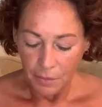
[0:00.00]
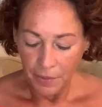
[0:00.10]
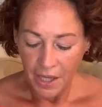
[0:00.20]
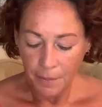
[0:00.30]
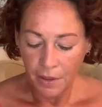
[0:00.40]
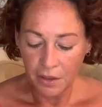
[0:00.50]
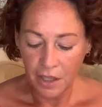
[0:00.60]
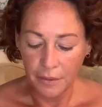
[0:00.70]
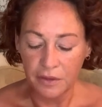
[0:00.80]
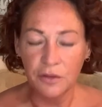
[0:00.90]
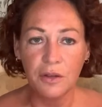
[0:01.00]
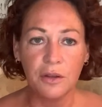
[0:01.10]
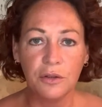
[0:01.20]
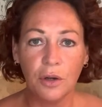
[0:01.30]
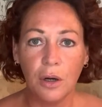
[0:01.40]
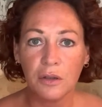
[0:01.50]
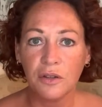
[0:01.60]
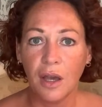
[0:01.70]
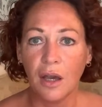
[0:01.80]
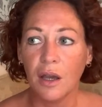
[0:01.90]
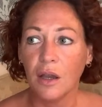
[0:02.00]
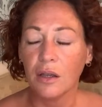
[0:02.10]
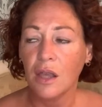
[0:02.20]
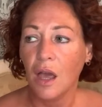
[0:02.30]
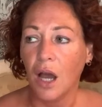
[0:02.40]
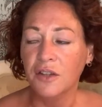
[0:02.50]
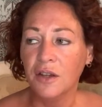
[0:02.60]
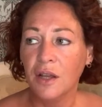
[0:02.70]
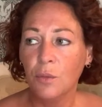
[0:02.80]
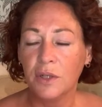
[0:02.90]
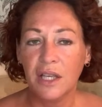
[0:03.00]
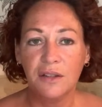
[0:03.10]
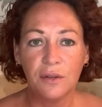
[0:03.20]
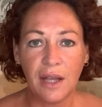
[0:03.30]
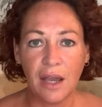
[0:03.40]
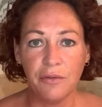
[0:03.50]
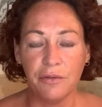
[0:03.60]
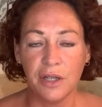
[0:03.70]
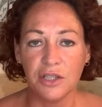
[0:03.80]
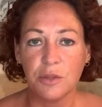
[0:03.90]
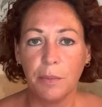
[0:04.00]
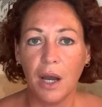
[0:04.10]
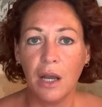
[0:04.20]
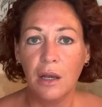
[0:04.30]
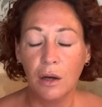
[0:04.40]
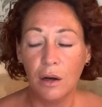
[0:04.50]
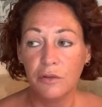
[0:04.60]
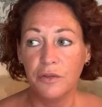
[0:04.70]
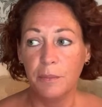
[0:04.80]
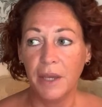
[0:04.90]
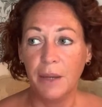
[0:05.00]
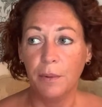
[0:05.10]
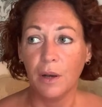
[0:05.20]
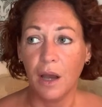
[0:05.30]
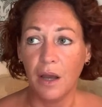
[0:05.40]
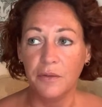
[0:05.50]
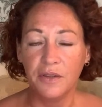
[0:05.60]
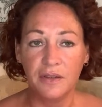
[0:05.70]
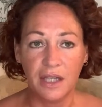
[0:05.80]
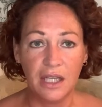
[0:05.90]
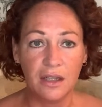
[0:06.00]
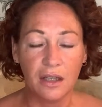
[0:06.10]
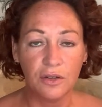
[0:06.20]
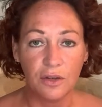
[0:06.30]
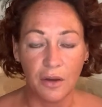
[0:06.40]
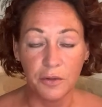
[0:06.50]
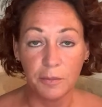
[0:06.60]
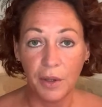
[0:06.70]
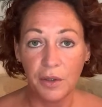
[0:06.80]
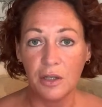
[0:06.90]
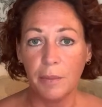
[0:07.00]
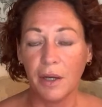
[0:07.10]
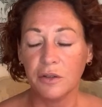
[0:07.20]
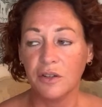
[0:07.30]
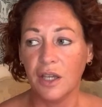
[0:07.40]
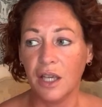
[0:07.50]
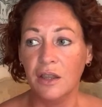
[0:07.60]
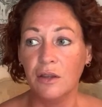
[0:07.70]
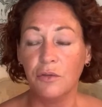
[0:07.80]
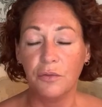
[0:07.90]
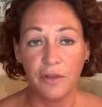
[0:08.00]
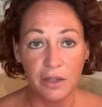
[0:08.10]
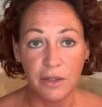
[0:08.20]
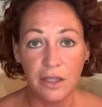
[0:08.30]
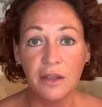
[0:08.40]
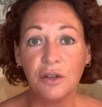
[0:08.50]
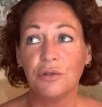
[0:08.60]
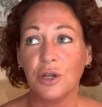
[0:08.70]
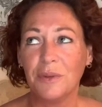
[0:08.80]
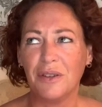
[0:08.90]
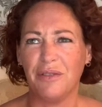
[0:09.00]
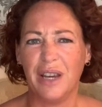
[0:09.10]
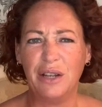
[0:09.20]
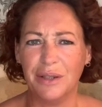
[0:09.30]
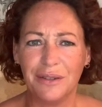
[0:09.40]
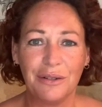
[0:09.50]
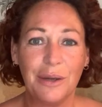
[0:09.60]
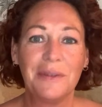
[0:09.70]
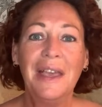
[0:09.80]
people are going to the doctor. I don't know what it is on average, but a lot of the people I've seen that have spoken about it in the groups on Facebook